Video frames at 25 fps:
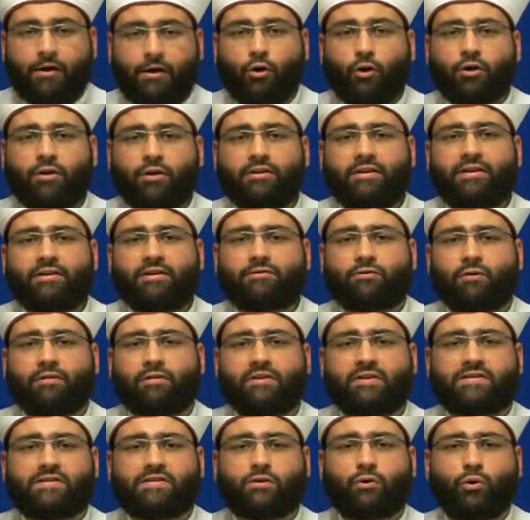according
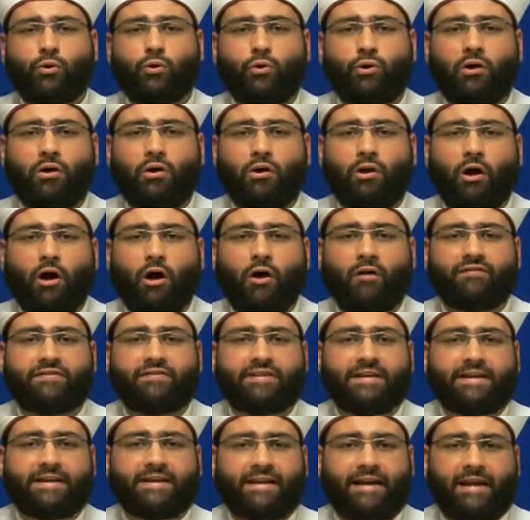to the school
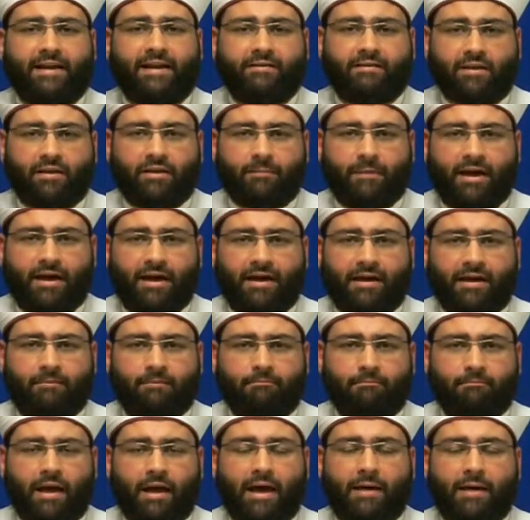of the great
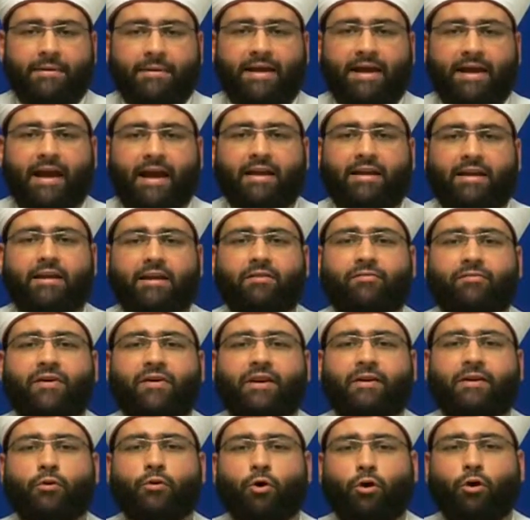Imam Abi
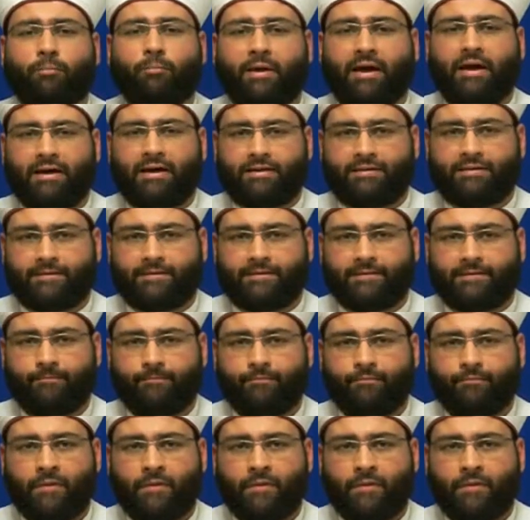Hanifa al-Nu'man.